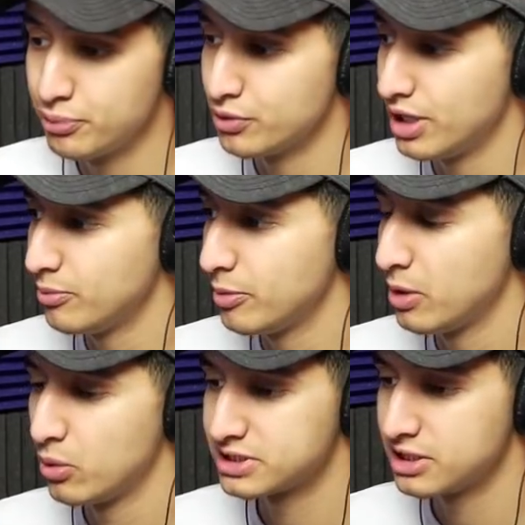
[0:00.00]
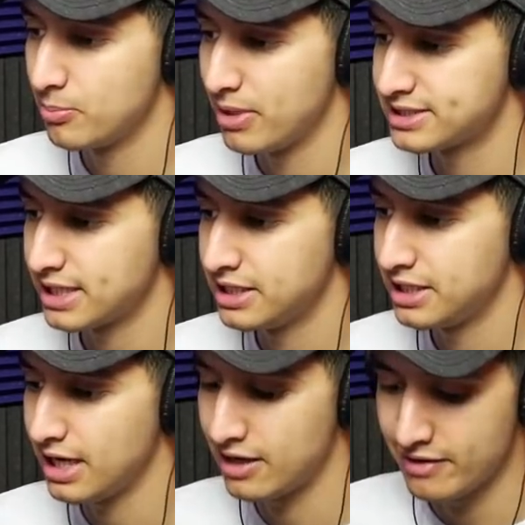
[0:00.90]
probably wasn't the best
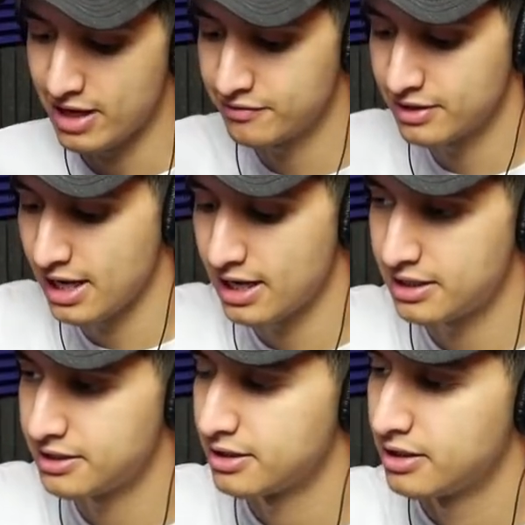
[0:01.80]
idea I've ever had.